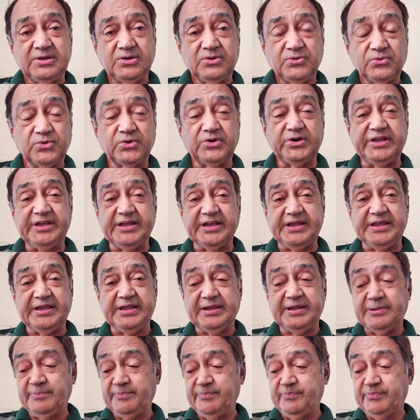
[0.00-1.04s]
ODI
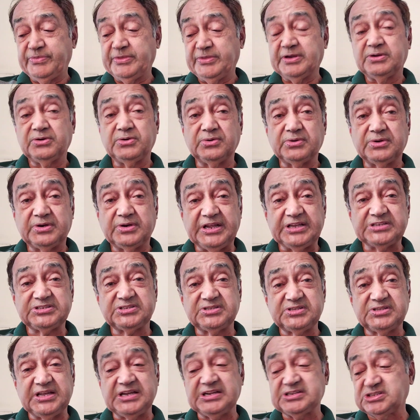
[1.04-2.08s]
to
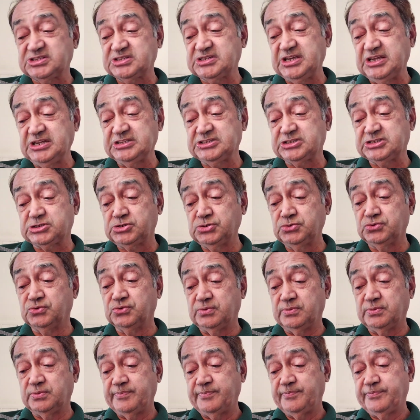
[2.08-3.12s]
test their skills too.